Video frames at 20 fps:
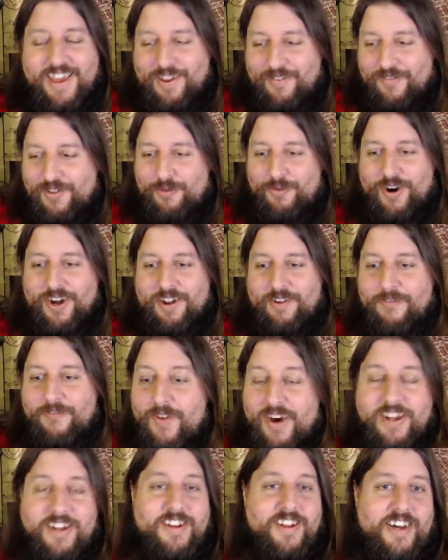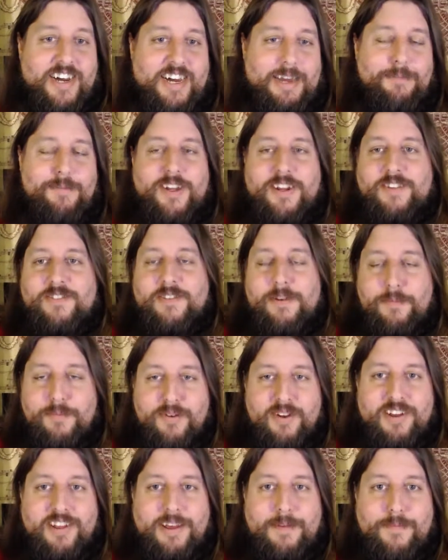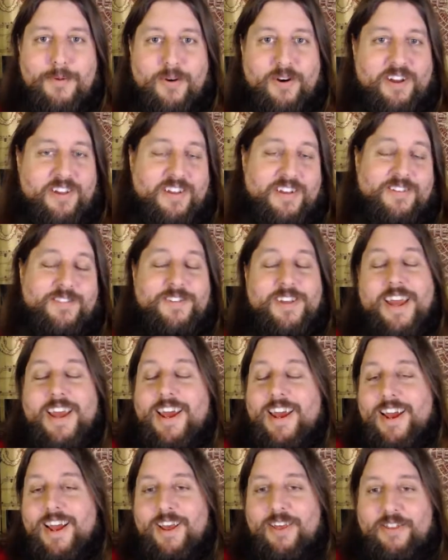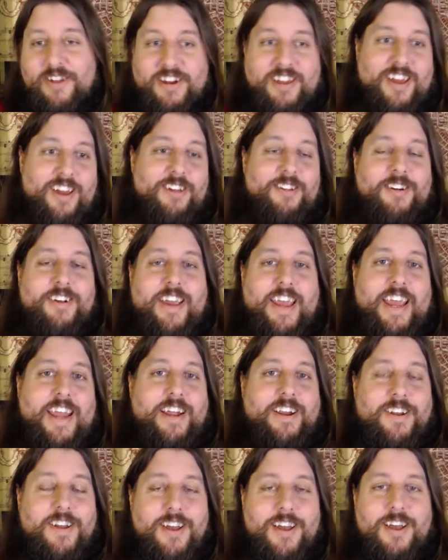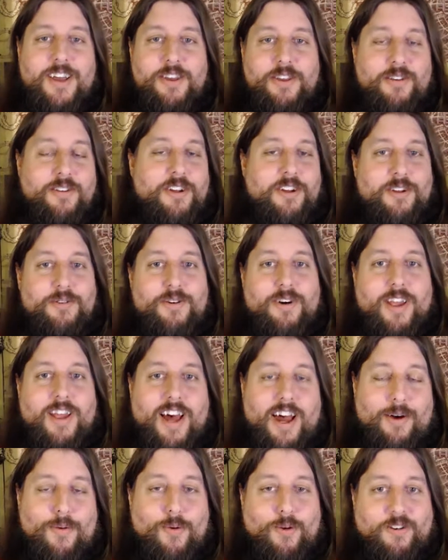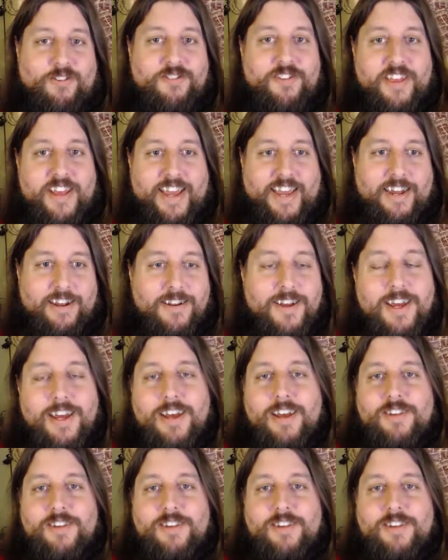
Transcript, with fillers: if you want a fun time that is completely pointless, then Killer Kate, you could do a lot worse than.